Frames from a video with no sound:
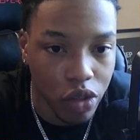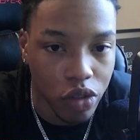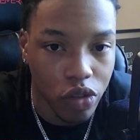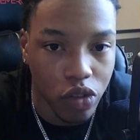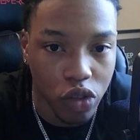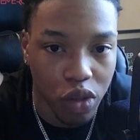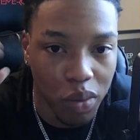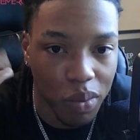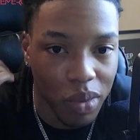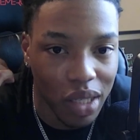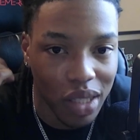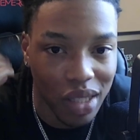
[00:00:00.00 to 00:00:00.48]

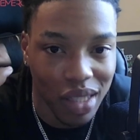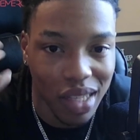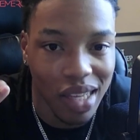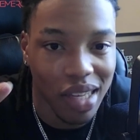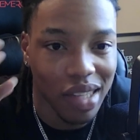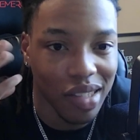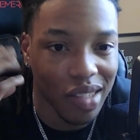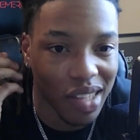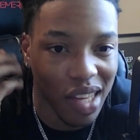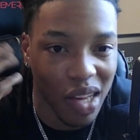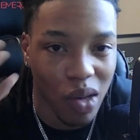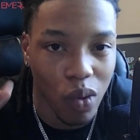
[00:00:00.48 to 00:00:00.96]
so many
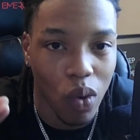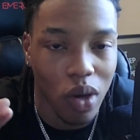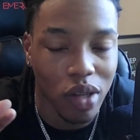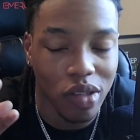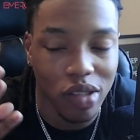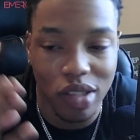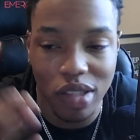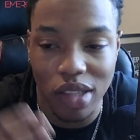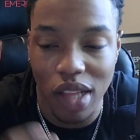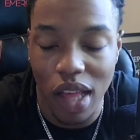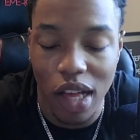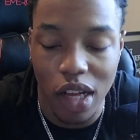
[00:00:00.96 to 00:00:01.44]
things at
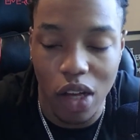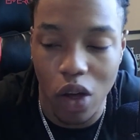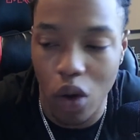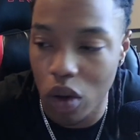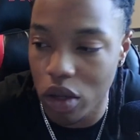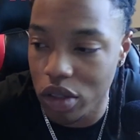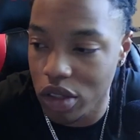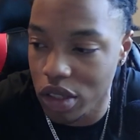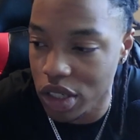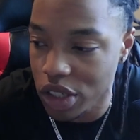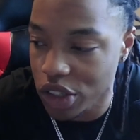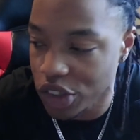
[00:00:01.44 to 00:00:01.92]
once. It's like
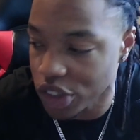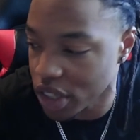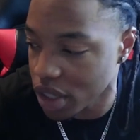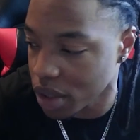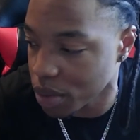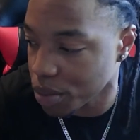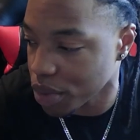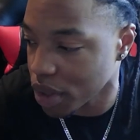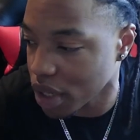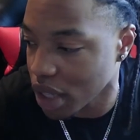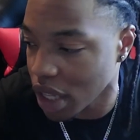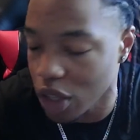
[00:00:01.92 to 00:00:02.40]
going to the
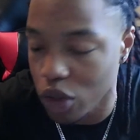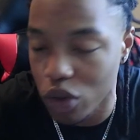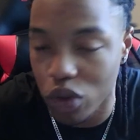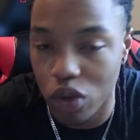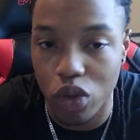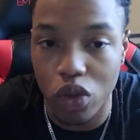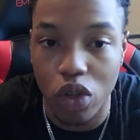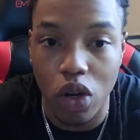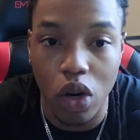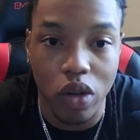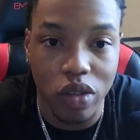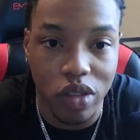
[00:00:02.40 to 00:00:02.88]
gym, bro. Like you,
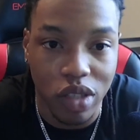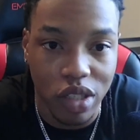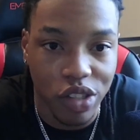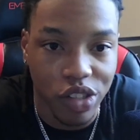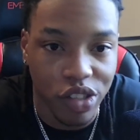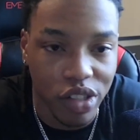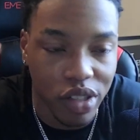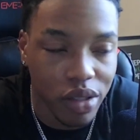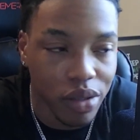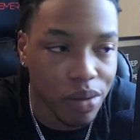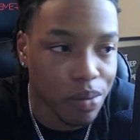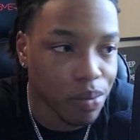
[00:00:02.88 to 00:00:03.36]
you go to the
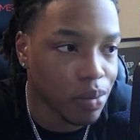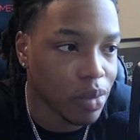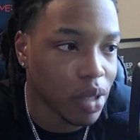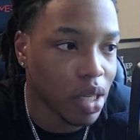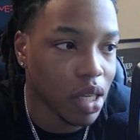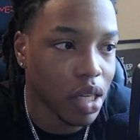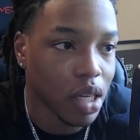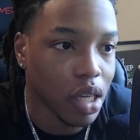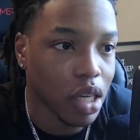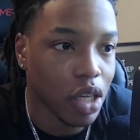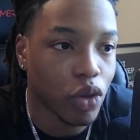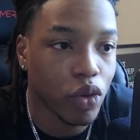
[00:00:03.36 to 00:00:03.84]
gym,
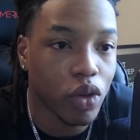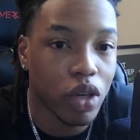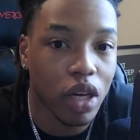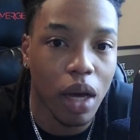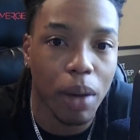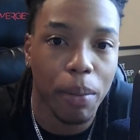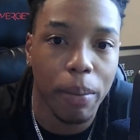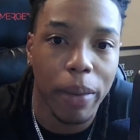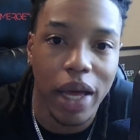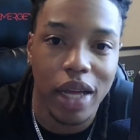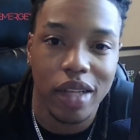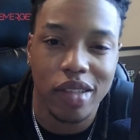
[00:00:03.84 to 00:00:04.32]
you
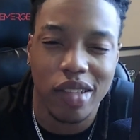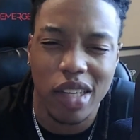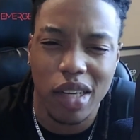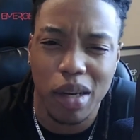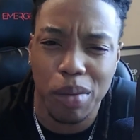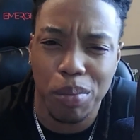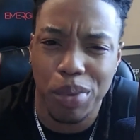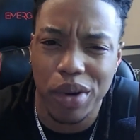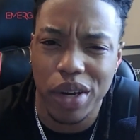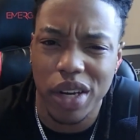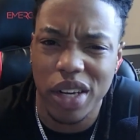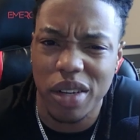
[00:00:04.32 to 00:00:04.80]
come back, take
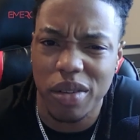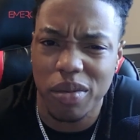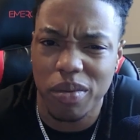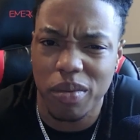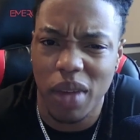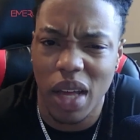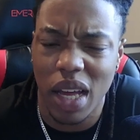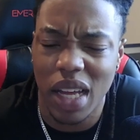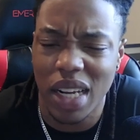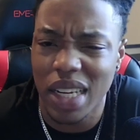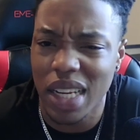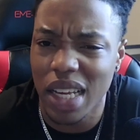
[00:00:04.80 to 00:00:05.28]
a break,
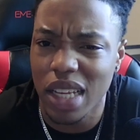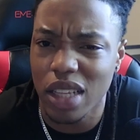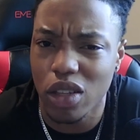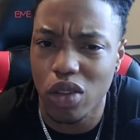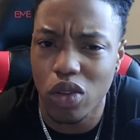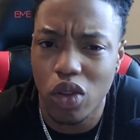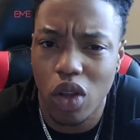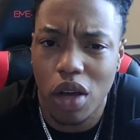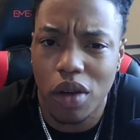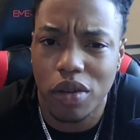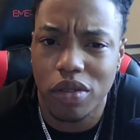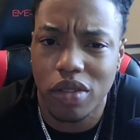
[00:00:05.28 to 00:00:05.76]
and then you
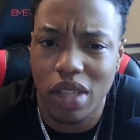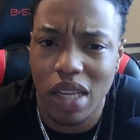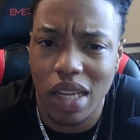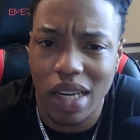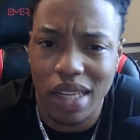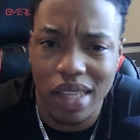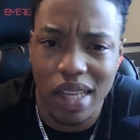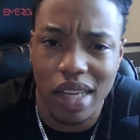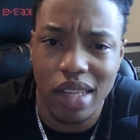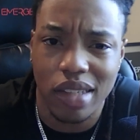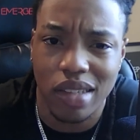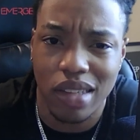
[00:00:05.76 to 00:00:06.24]
know what I'm saying.
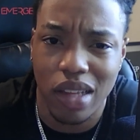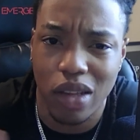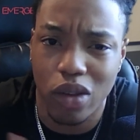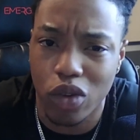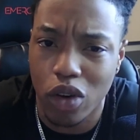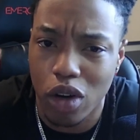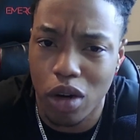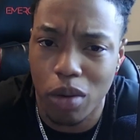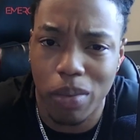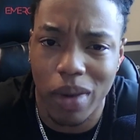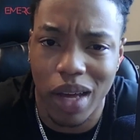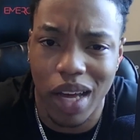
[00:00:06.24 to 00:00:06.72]
The next day you
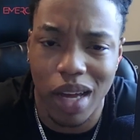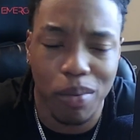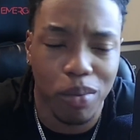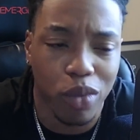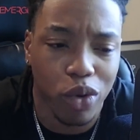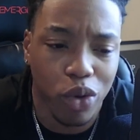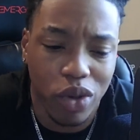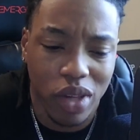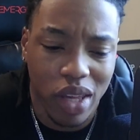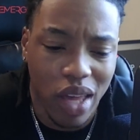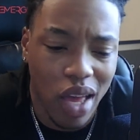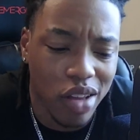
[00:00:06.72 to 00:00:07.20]
go back,
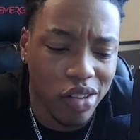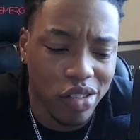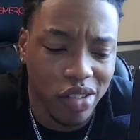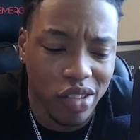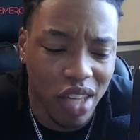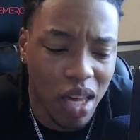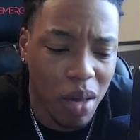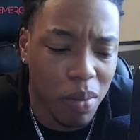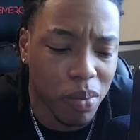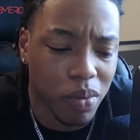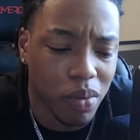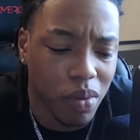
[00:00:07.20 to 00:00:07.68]
but you can't
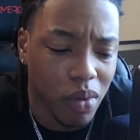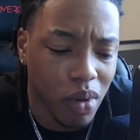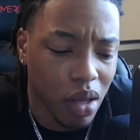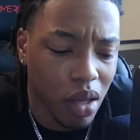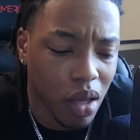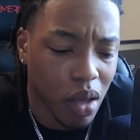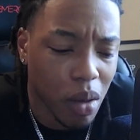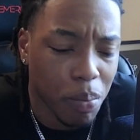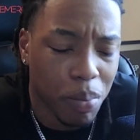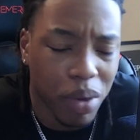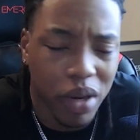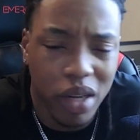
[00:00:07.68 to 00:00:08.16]
just keep
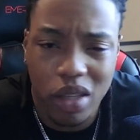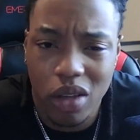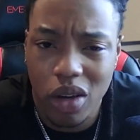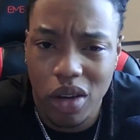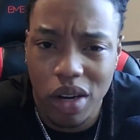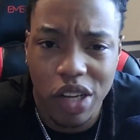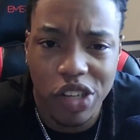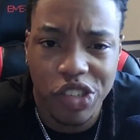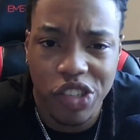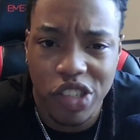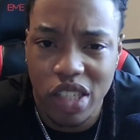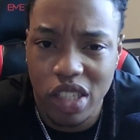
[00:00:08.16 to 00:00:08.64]
putting all
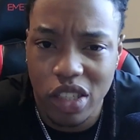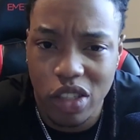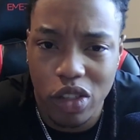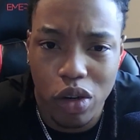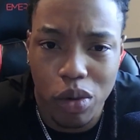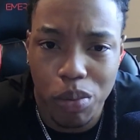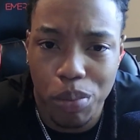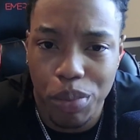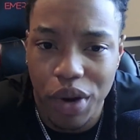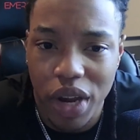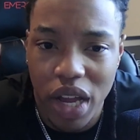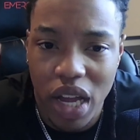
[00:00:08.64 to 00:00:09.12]
that shit in
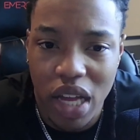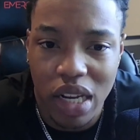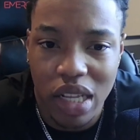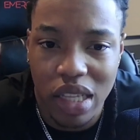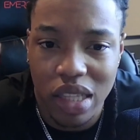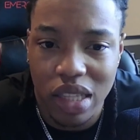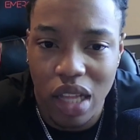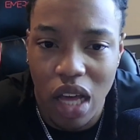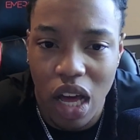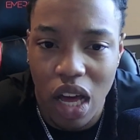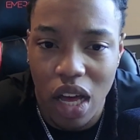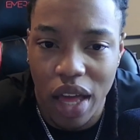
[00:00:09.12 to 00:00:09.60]
your brain
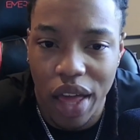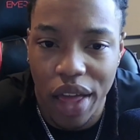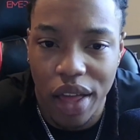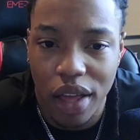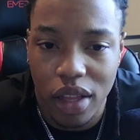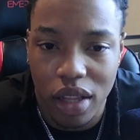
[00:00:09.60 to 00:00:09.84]
and not